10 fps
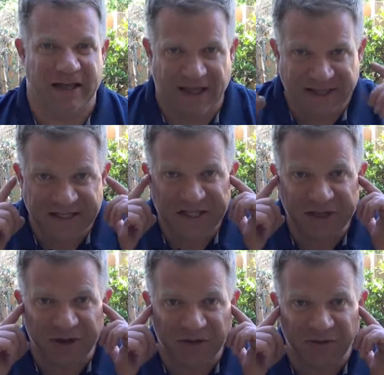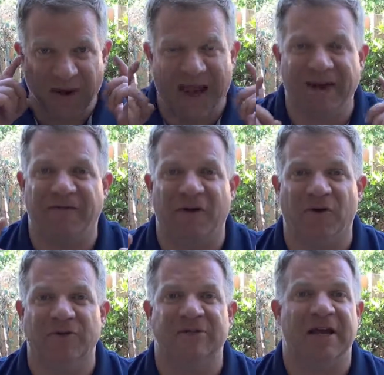listen to it through
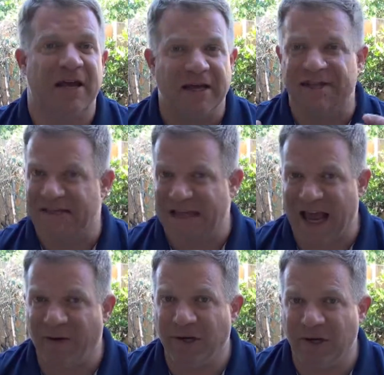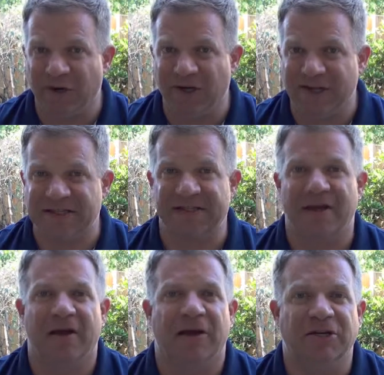headphones, see how it looks.
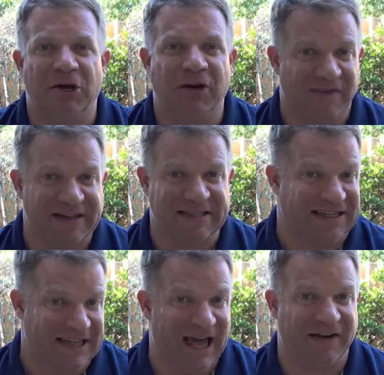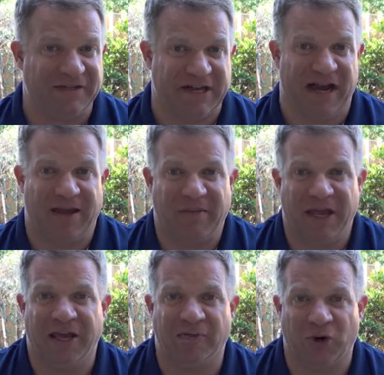Don't invest a lot of time
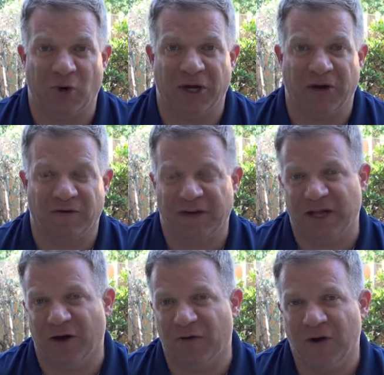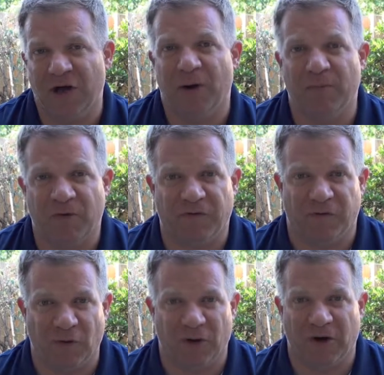in recording your video
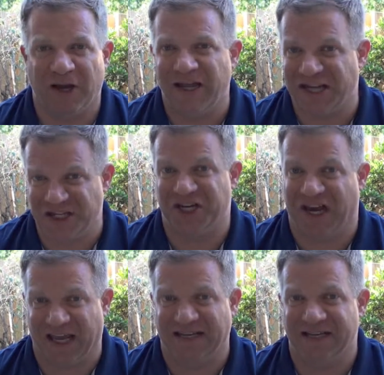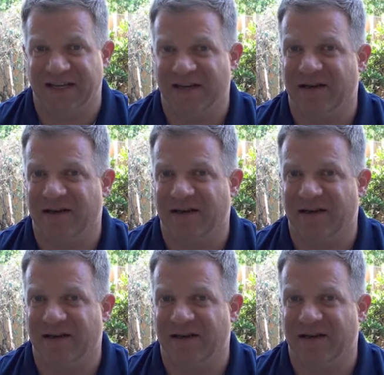before you check it.